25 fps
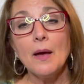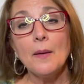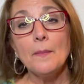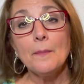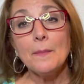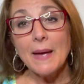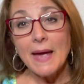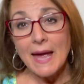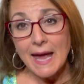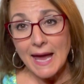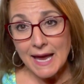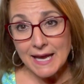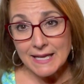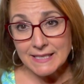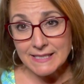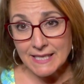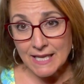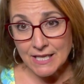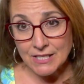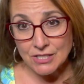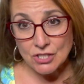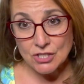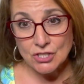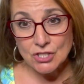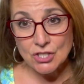pay
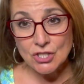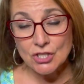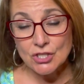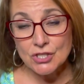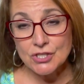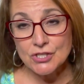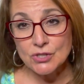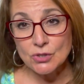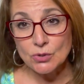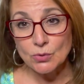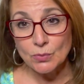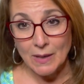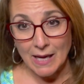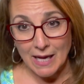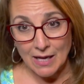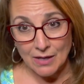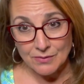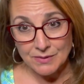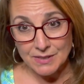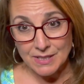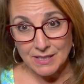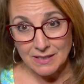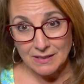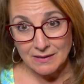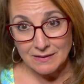attention to your
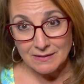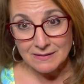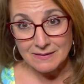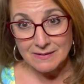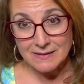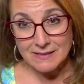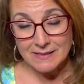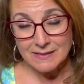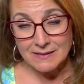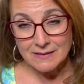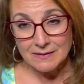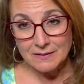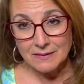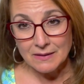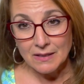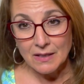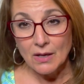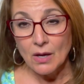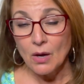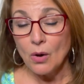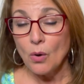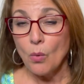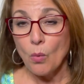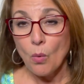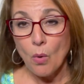surroundings,
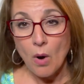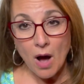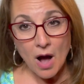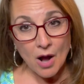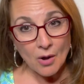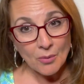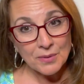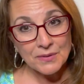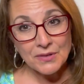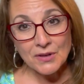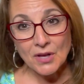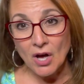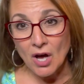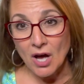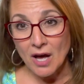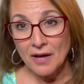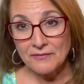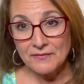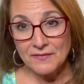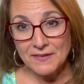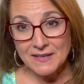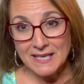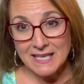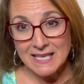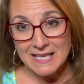walk with
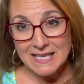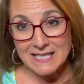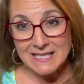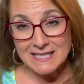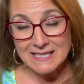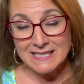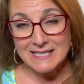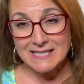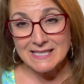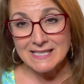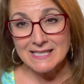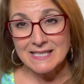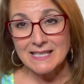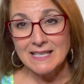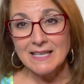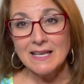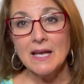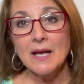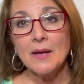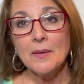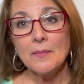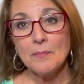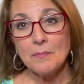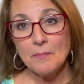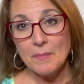confidence
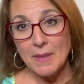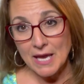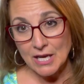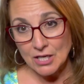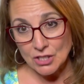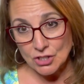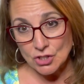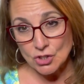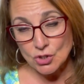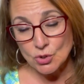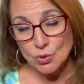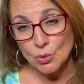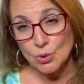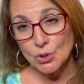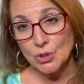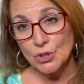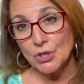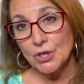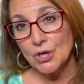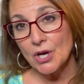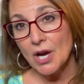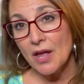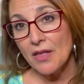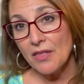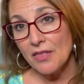Make
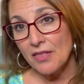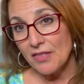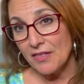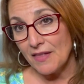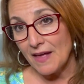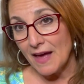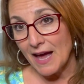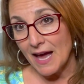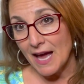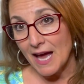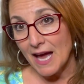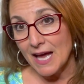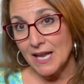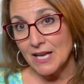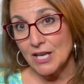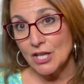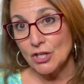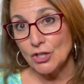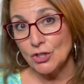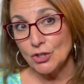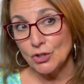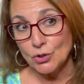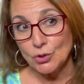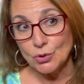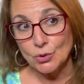sure that
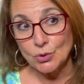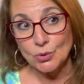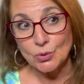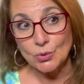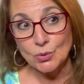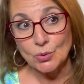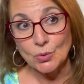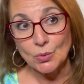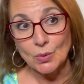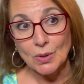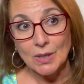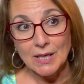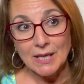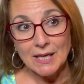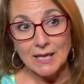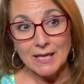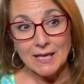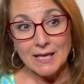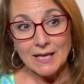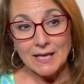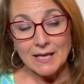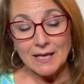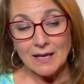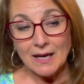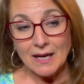you,
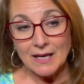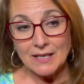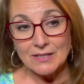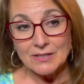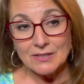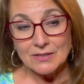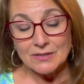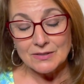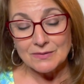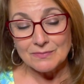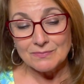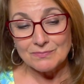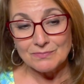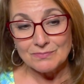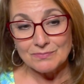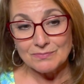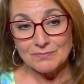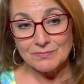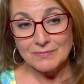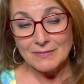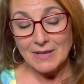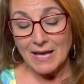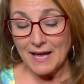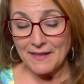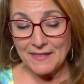
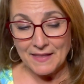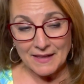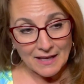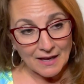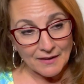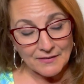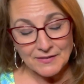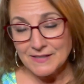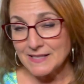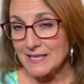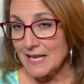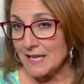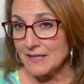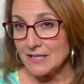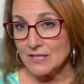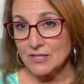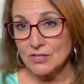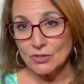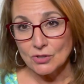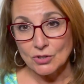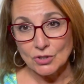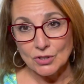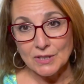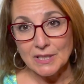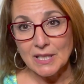I think I've said this
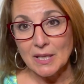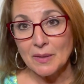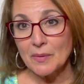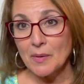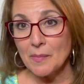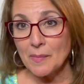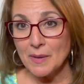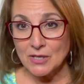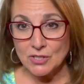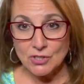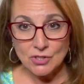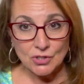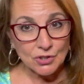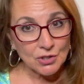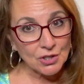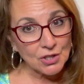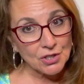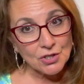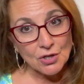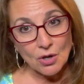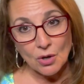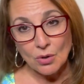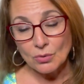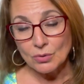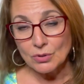earlier, but make sure you
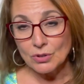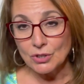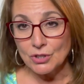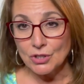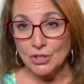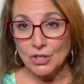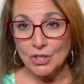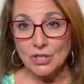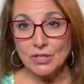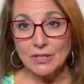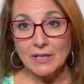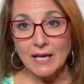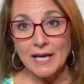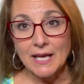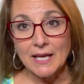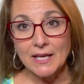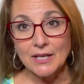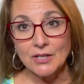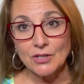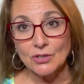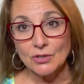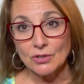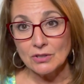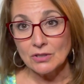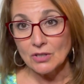don't look
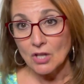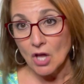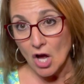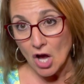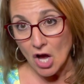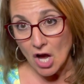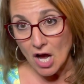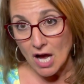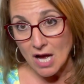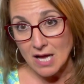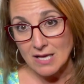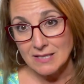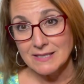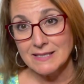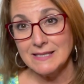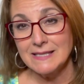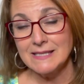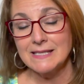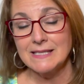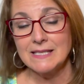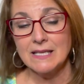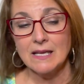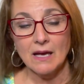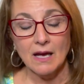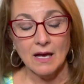like you're
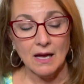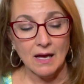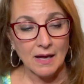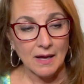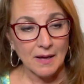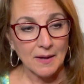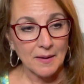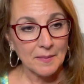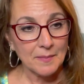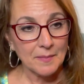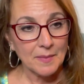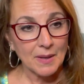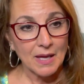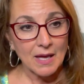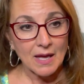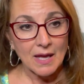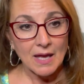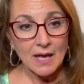lost. Um,